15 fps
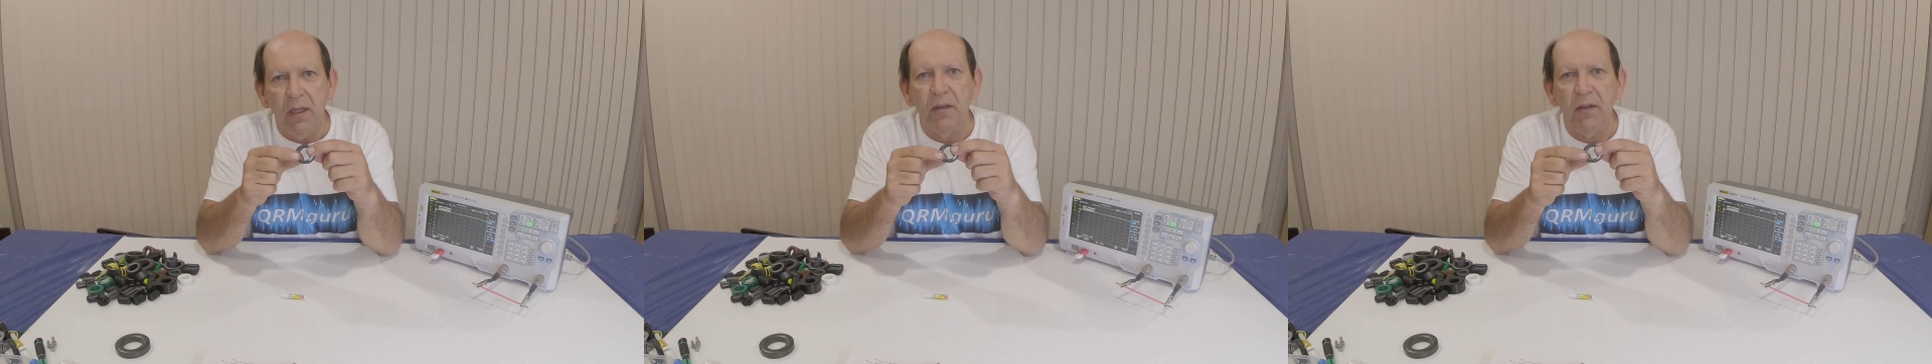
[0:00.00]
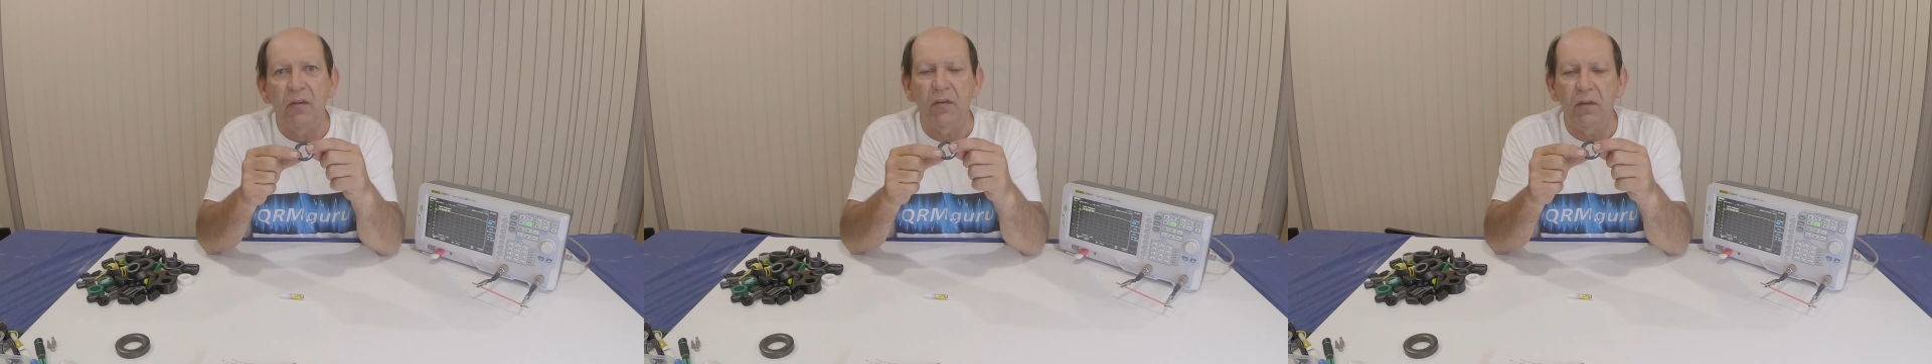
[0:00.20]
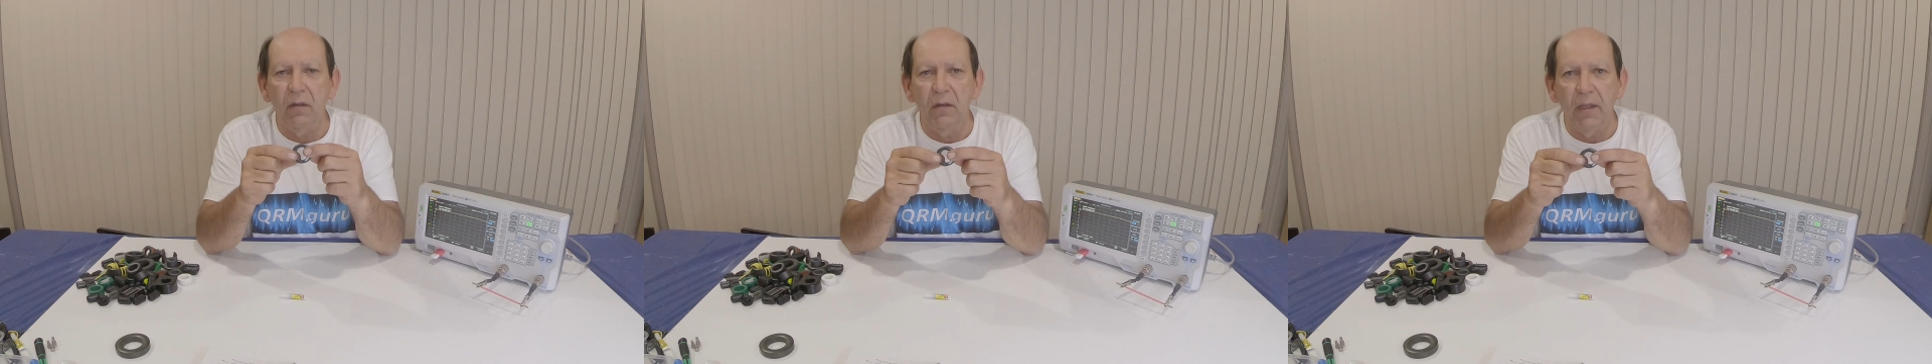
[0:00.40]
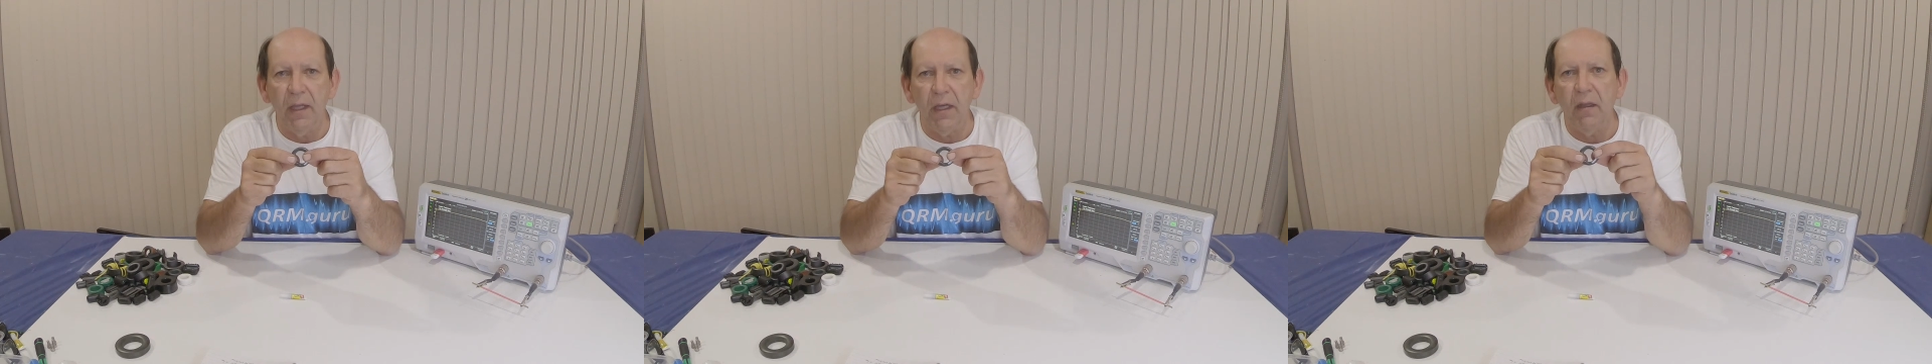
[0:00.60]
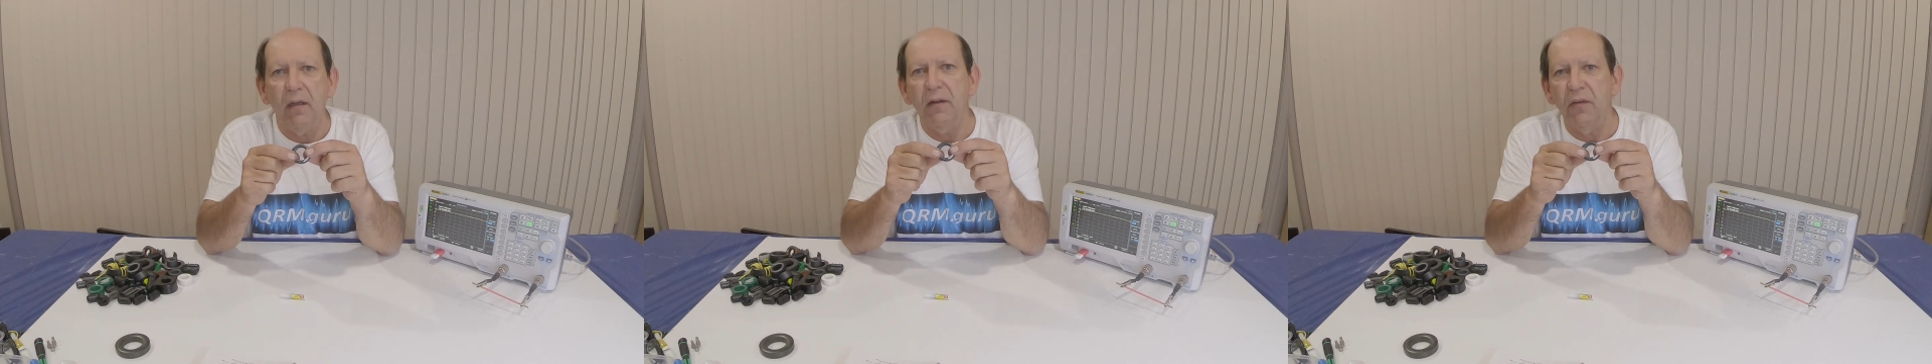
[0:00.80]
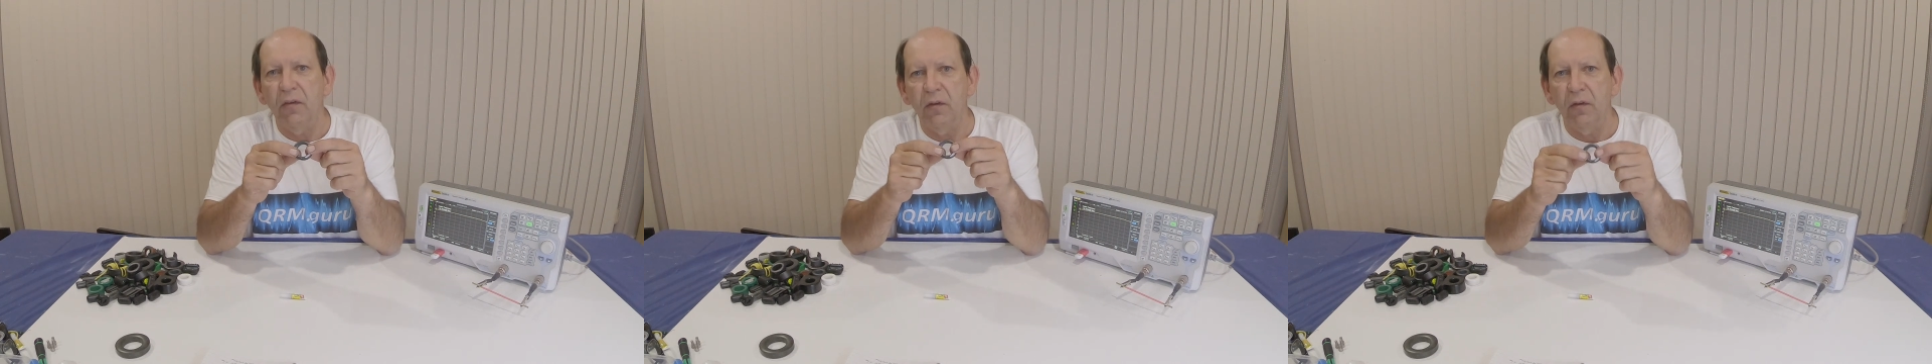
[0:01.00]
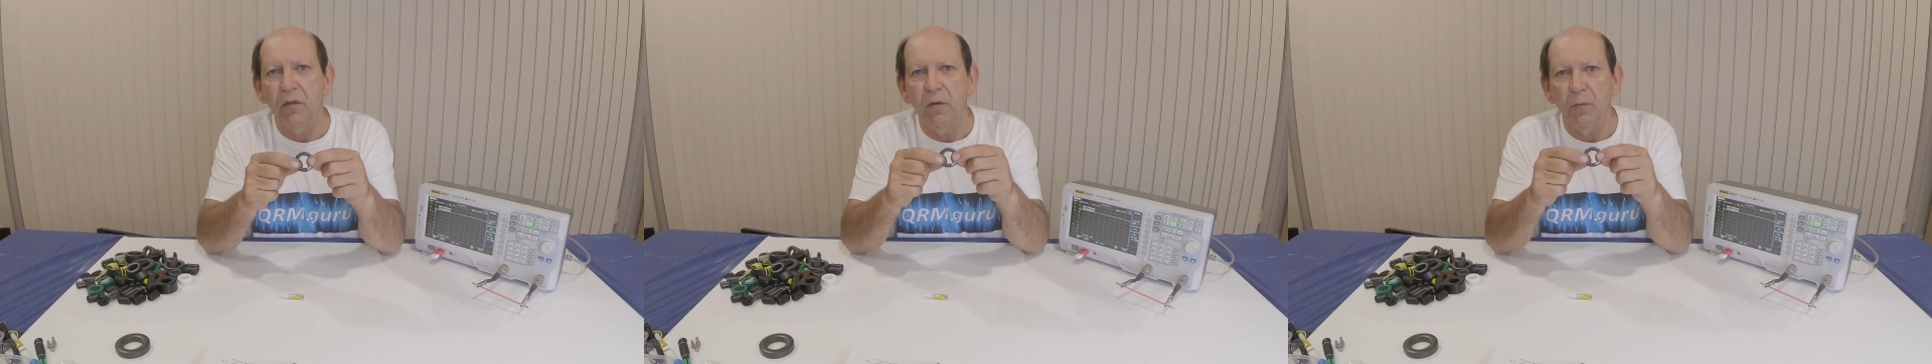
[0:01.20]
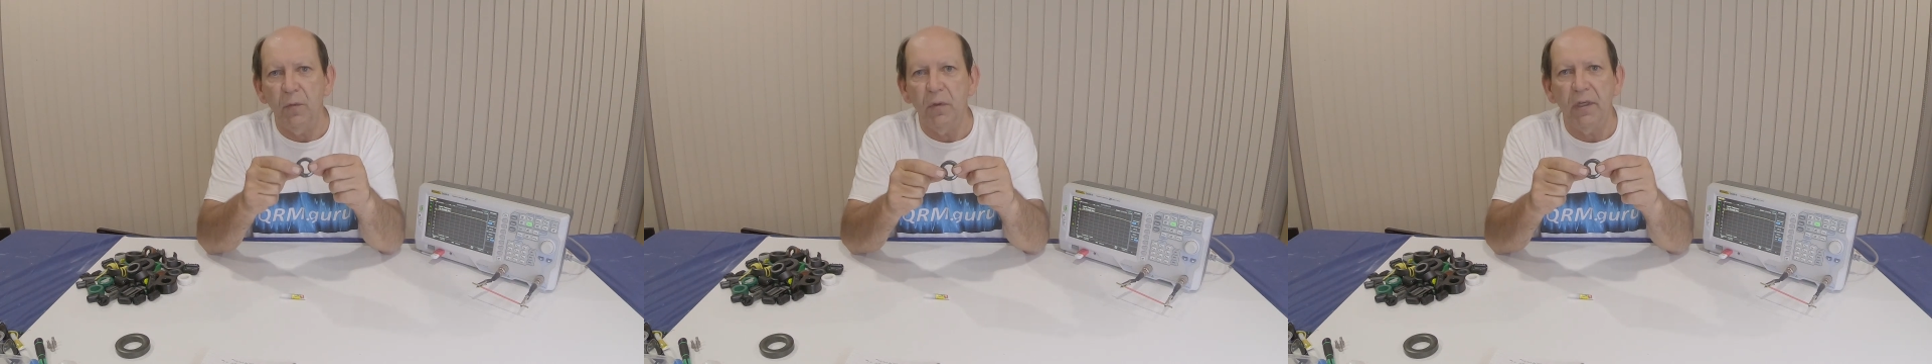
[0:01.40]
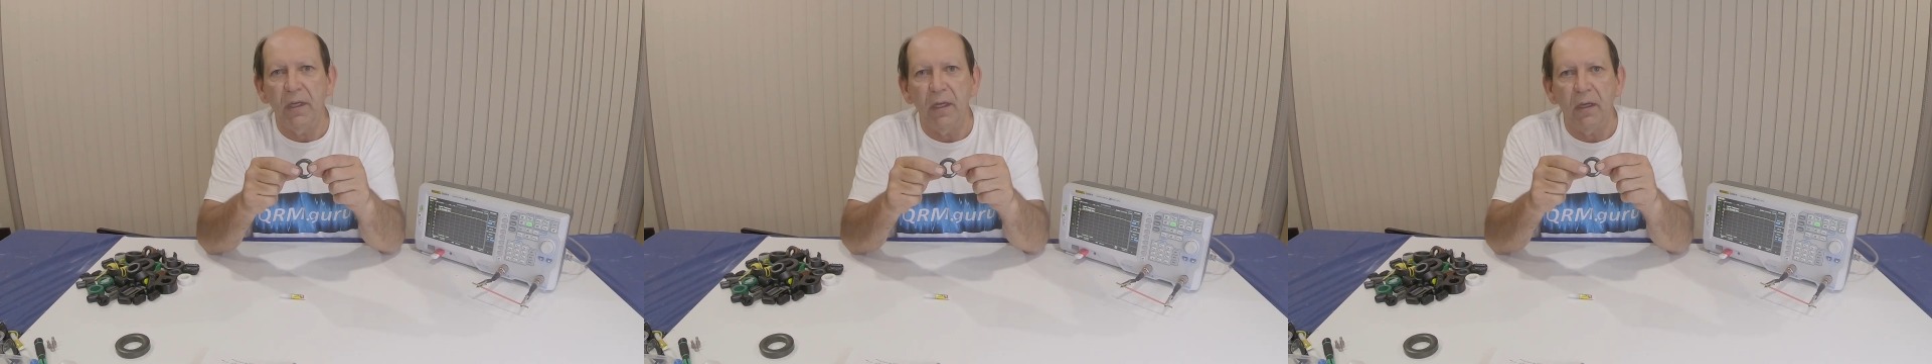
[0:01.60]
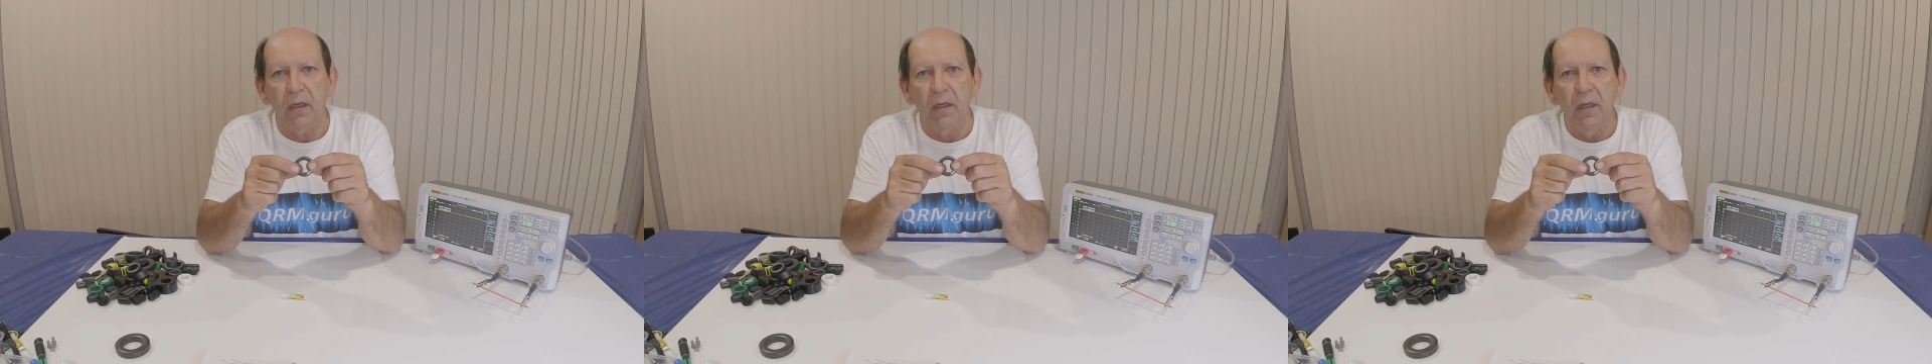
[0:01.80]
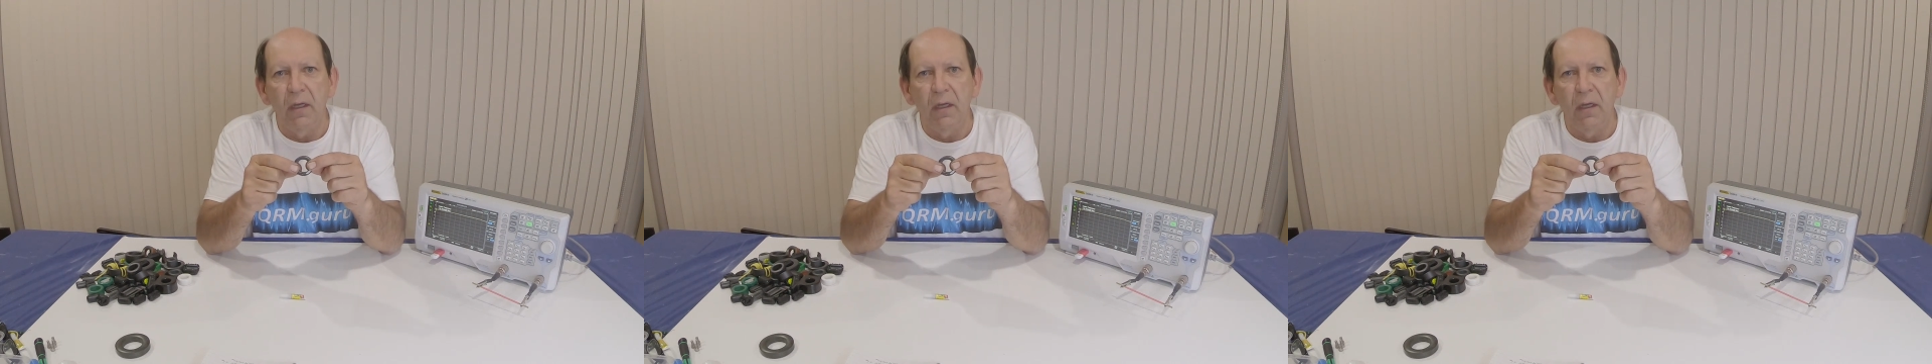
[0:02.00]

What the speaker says: It's still there and it's still working.